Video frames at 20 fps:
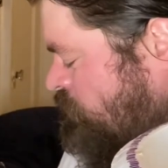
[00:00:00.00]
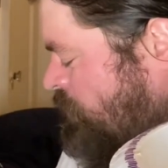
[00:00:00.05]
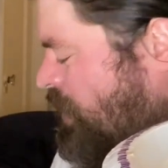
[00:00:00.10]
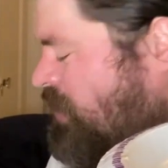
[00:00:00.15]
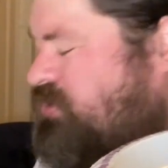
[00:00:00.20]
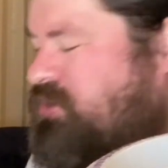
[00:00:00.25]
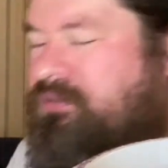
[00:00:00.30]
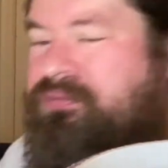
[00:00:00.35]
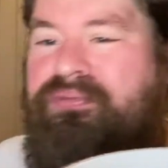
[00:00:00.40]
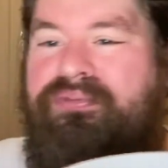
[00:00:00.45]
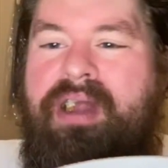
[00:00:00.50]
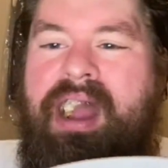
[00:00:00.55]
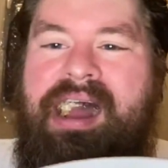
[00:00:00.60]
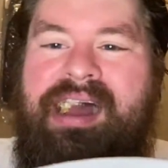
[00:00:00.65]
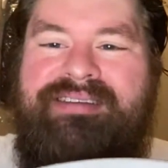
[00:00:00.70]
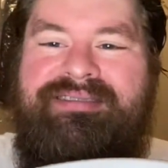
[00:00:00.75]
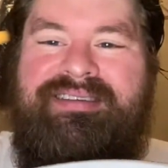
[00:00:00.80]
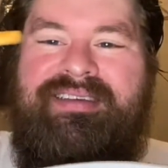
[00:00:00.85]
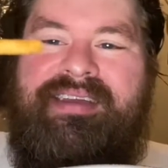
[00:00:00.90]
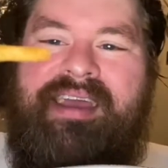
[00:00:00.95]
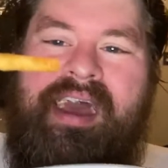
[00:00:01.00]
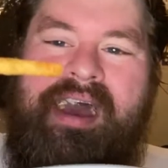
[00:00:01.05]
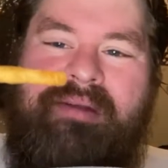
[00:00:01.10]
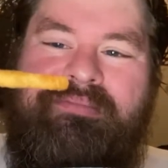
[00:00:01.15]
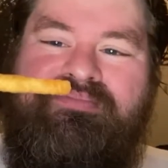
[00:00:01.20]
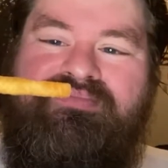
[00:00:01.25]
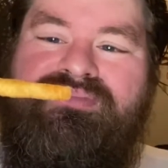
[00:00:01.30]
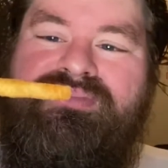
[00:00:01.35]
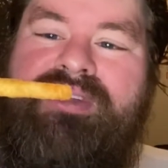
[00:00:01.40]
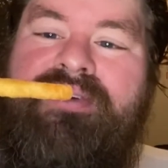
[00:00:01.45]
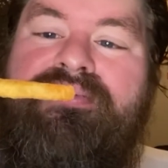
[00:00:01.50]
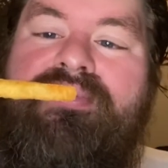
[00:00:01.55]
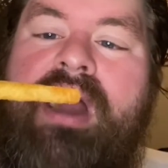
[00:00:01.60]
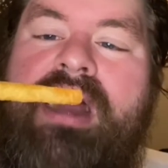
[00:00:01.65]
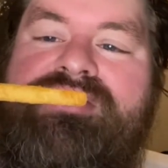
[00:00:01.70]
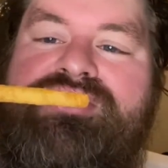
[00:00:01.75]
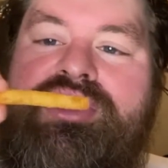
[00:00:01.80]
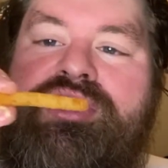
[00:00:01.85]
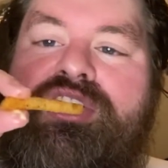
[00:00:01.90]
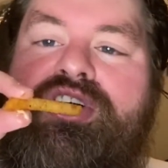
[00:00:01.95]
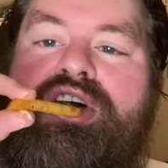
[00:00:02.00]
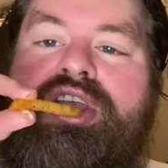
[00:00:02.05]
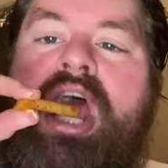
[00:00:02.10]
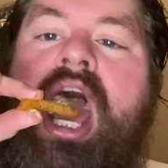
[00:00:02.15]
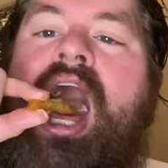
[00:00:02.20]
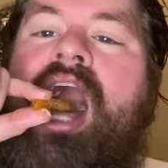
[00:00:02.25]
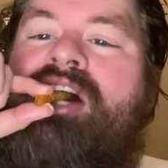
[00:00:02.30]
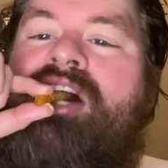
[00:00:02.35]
The fries, again, the fries are good.